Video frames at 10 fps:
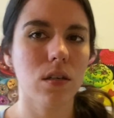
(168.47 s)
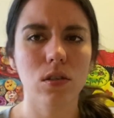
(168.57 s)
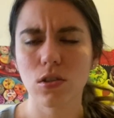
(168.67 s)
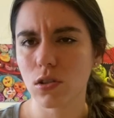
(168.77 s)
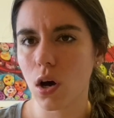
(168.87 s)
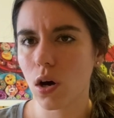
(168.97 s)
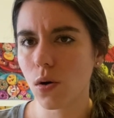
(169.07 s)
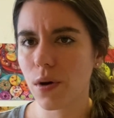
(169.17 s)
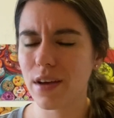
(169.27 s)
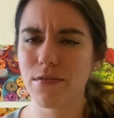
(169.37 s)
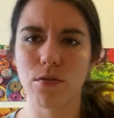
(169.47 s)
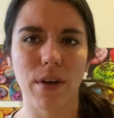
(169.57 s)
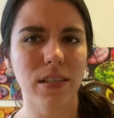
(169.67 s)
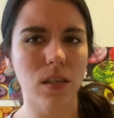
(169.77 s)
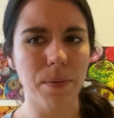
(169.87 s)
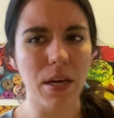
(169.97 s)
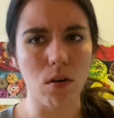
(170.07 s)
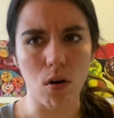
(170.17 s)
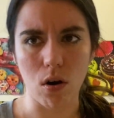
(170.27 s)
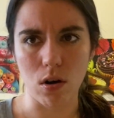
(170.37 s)
So if the recipe
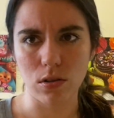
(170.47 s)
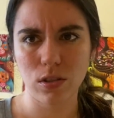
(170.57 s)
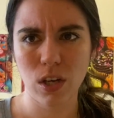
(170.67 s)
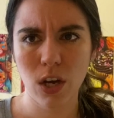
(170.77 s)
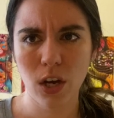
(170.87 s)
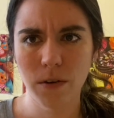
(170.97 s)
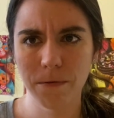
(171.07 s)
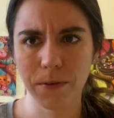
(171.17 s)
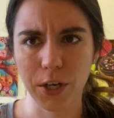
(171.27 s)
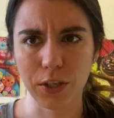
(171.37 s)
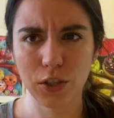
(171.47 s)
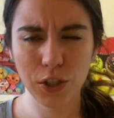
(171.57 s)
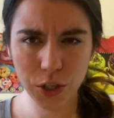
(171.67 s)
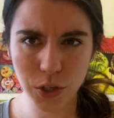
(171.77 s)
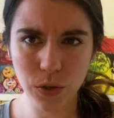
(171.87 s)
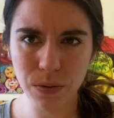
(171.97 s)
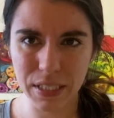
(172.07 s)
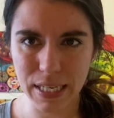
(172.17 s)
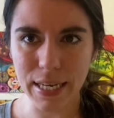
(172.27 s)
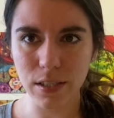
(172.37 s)
calls for 2
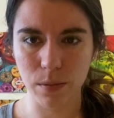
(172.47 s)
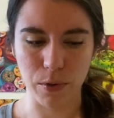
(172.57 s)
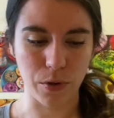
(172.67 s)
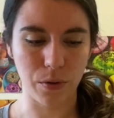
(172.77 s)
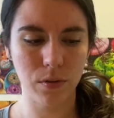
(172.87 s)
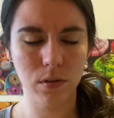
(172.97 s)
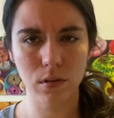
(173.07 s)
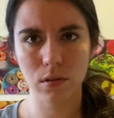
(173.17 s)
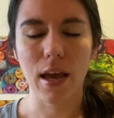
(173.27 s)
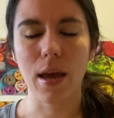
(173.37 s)
teaspoons,